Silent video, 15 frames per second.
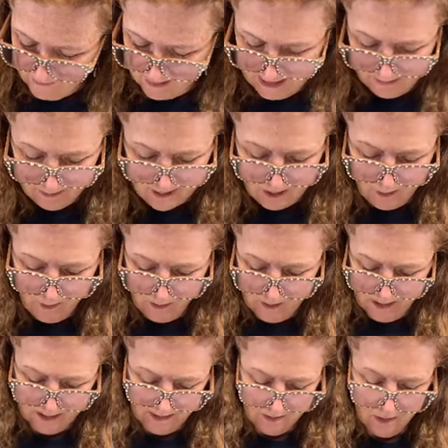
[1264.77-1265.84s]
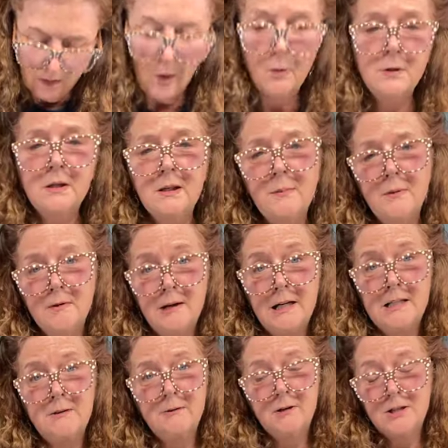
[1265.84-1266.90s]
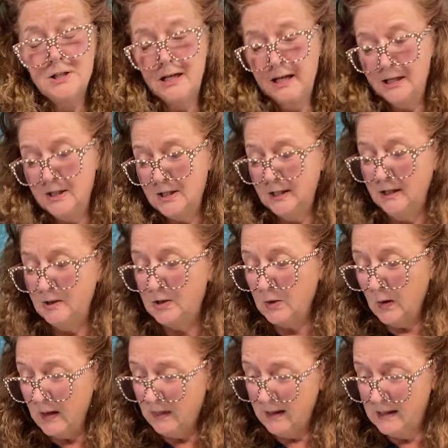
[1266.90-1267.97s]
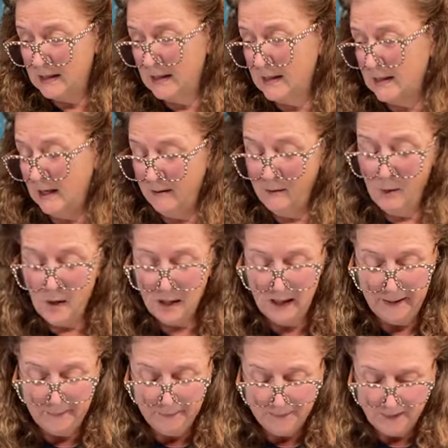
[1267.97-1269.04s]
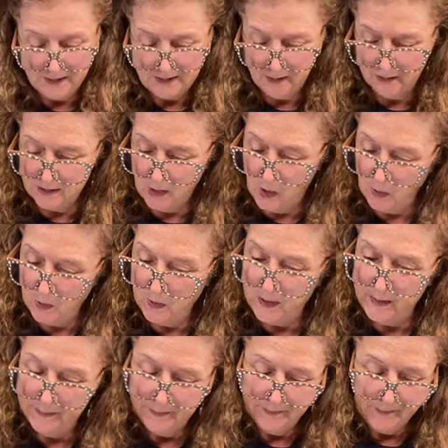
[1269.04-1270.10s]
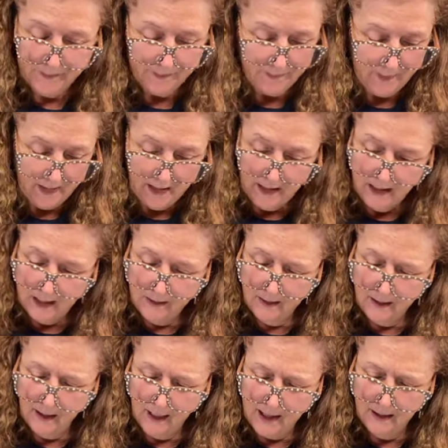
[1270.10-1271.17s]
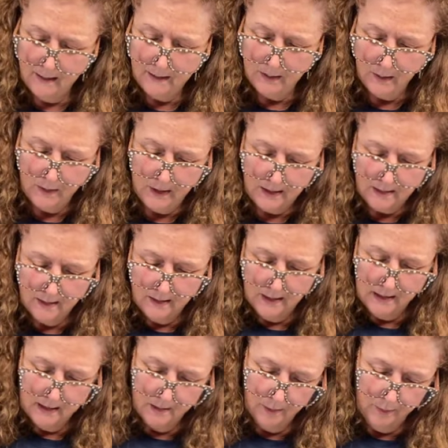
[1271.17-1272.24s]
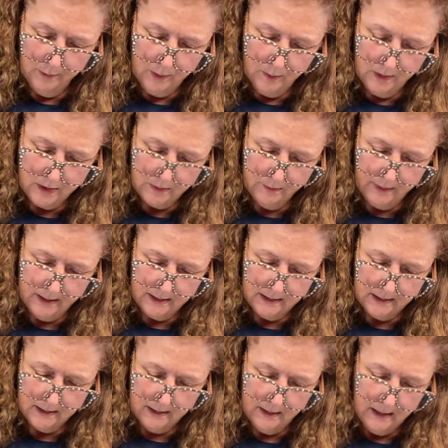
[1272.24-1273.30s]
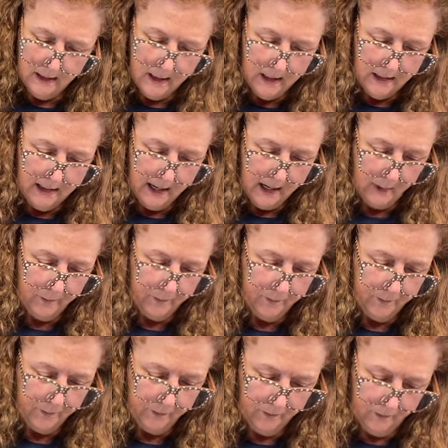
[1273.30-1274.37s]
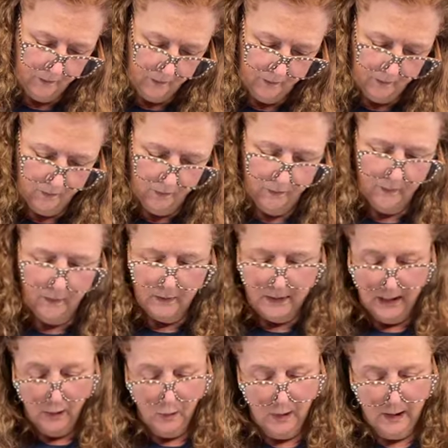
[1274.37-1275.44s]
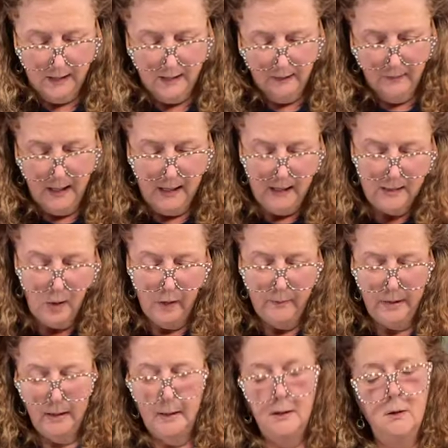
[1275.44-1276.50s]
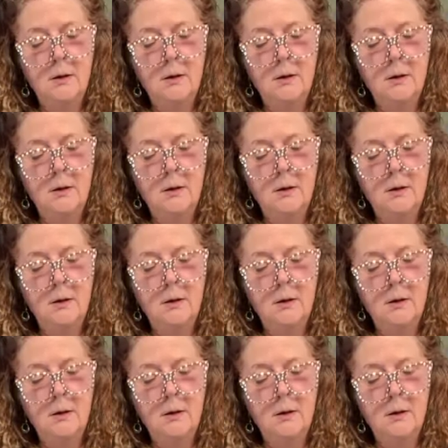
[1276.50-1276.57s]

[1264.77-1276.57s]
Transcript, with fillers: I've been able to go out and go to the parades for a change and enjoy things instead of working. So it's all good. I think I'll add a little green to these little bluish bits. Now, see how quick I did that? I dogged it.